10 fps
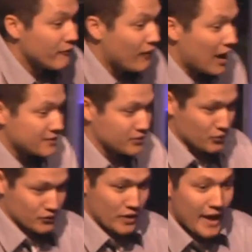
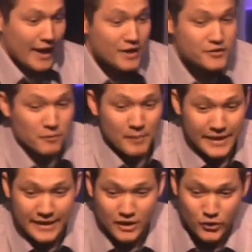fossils.
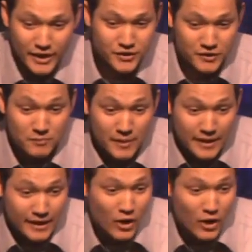Intermediate creatures meaning